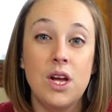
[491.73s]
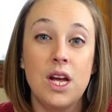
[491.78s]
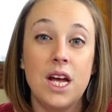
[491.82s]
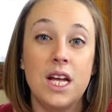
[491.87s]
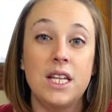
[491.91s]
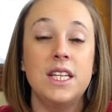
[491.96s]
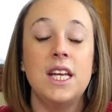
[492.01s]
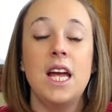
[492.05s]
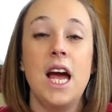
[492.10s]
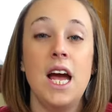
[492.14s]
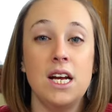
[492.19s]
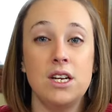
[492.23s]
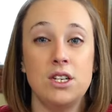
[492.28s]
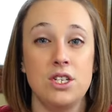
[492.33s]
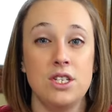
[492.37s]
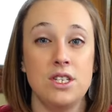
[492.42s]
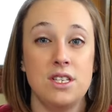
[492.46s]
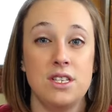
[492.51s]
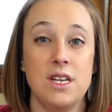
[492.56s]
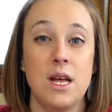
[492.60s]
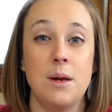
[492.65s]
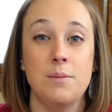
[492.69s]
and the action
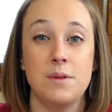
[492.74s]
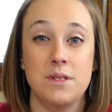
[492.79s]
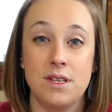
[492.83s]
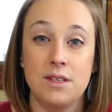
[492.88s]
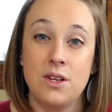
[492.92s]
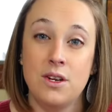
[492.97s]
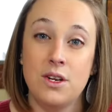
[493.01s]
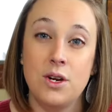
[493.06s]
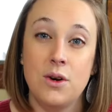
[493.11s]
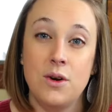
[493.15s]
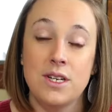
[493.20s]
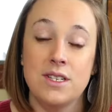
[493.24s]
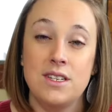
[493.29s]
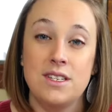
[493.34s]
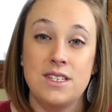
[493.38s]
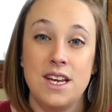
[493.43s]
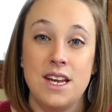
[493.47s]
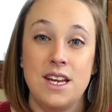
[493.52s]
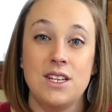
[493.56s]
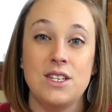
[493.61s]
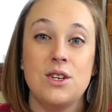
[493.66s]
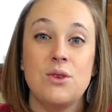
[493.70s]
steps that they're going to
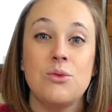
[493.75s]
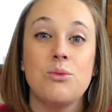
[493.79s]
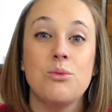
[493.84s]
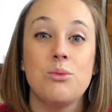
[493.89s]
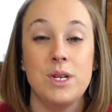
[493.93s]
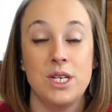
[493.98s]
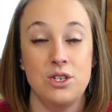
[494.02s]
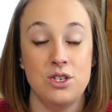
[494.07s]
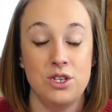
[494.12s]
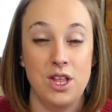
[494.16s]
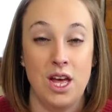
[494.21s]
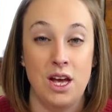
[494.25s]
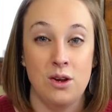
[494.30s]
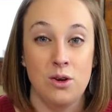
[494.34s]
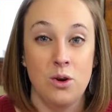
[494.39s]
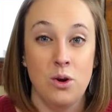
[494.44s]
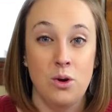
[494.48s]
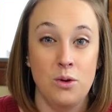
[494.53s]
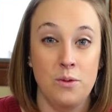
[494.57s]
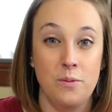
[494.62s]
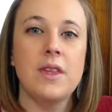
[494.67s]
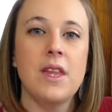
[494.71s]
take to reach that
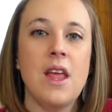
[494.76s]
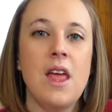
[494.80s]
goal.